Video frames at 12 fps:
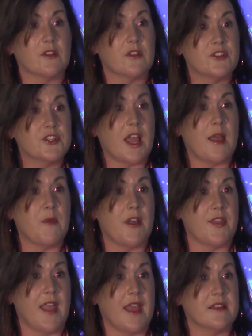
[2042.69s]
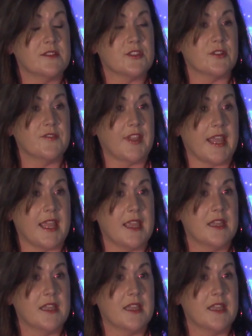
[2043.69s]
Good job on that survey,